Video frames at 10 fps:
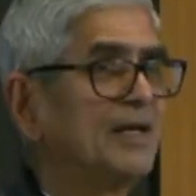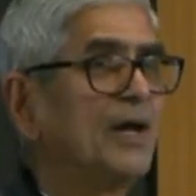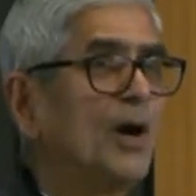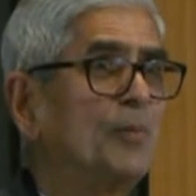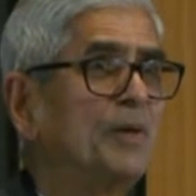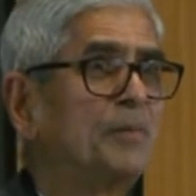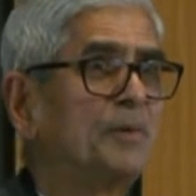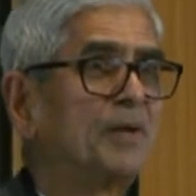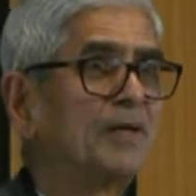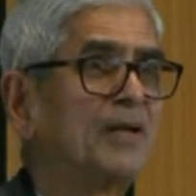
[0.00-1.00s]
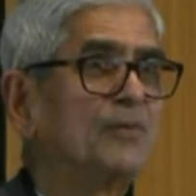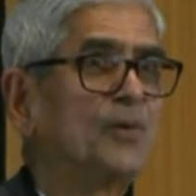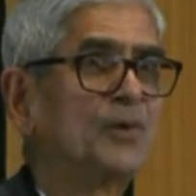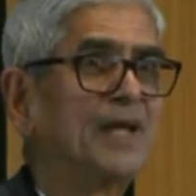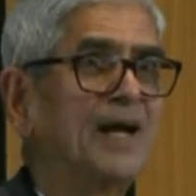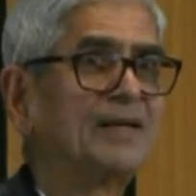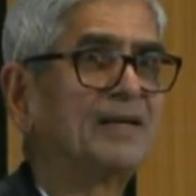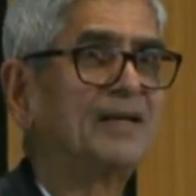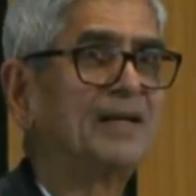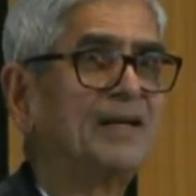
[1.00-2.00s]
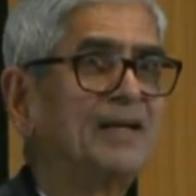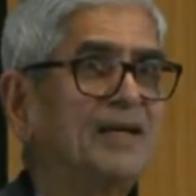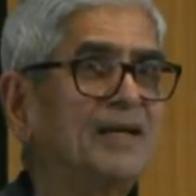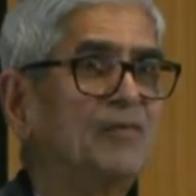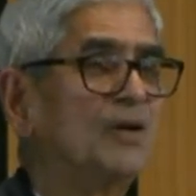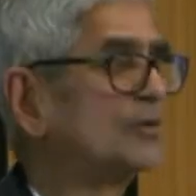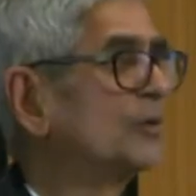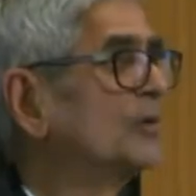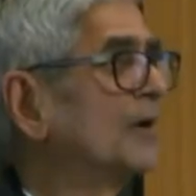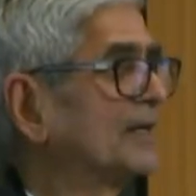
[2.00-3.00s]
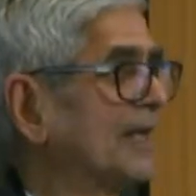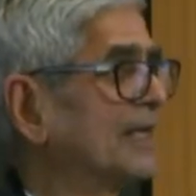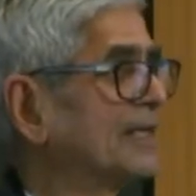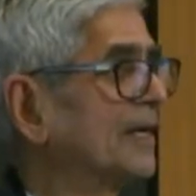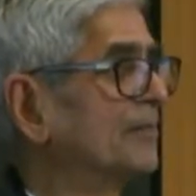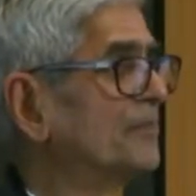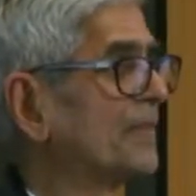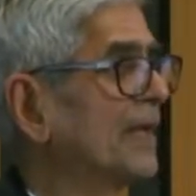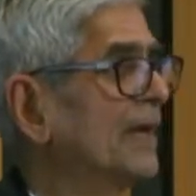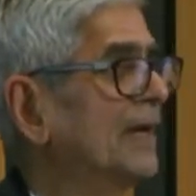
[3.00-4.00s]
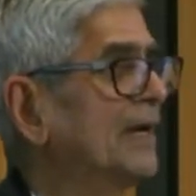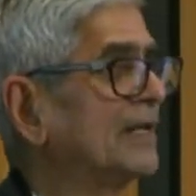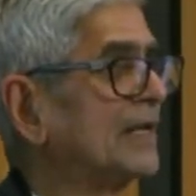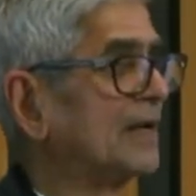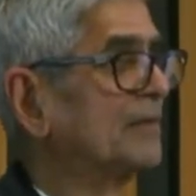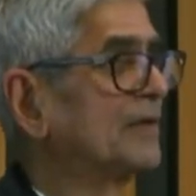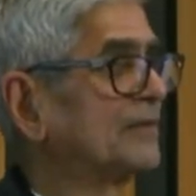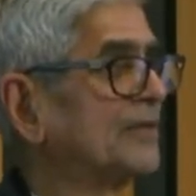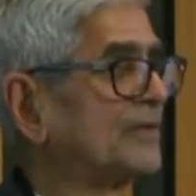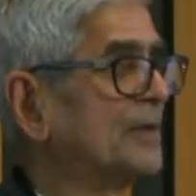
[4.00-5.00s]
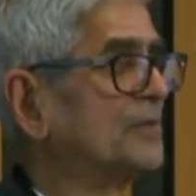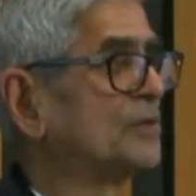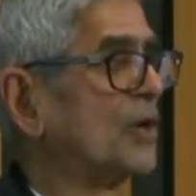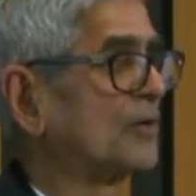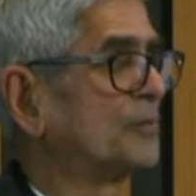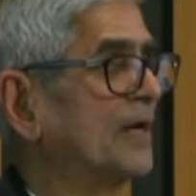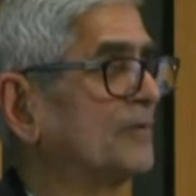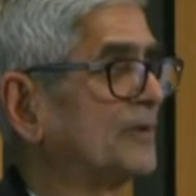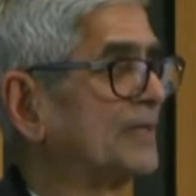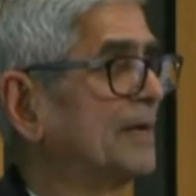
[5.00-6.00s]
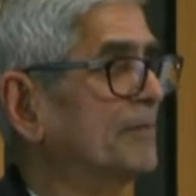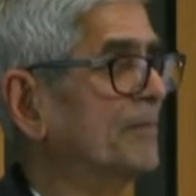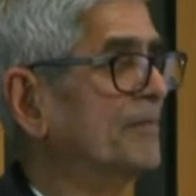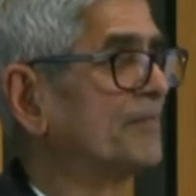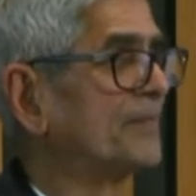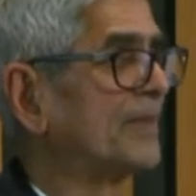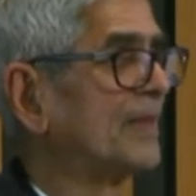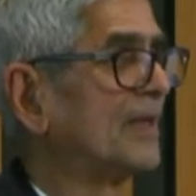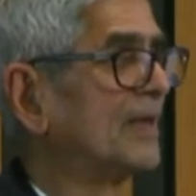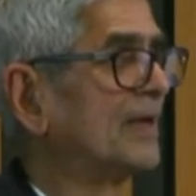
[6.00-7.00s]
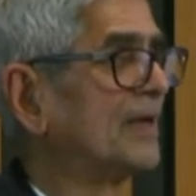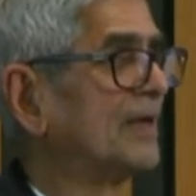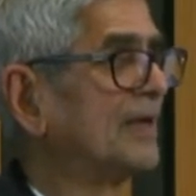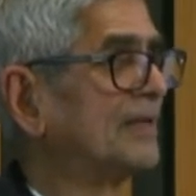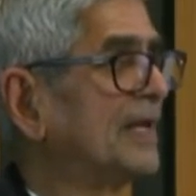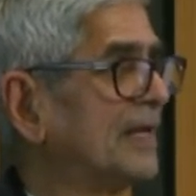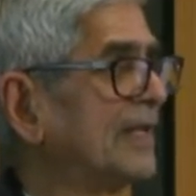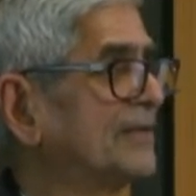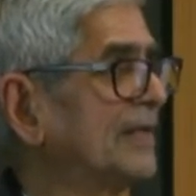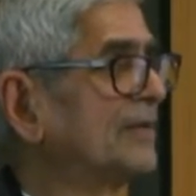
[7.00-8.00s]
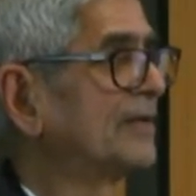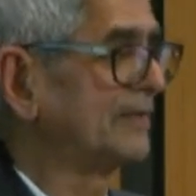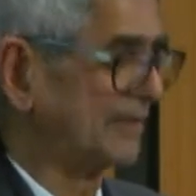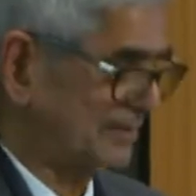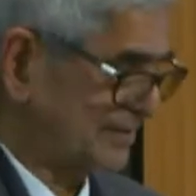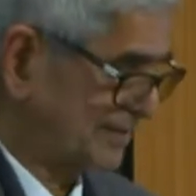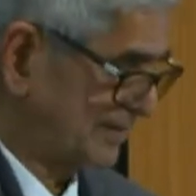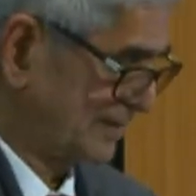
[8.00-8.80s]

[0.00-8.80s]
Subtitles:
Now, how many people can afford that? Virtually, we are telling them that our system is not meant for them. They are less than citizens.